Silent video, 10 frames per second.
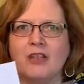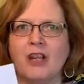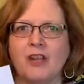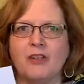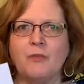
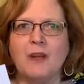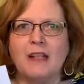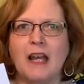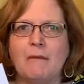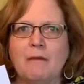judge what
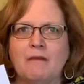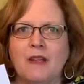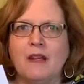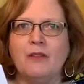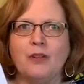type of
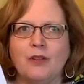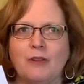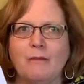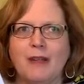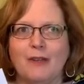needle you
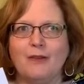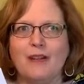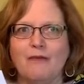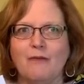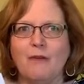should be
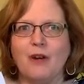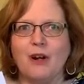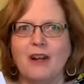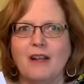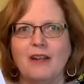using
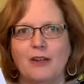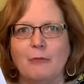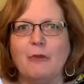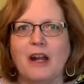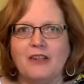for
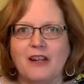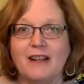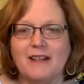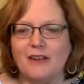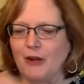your
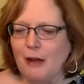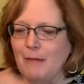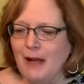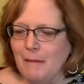projects that are coming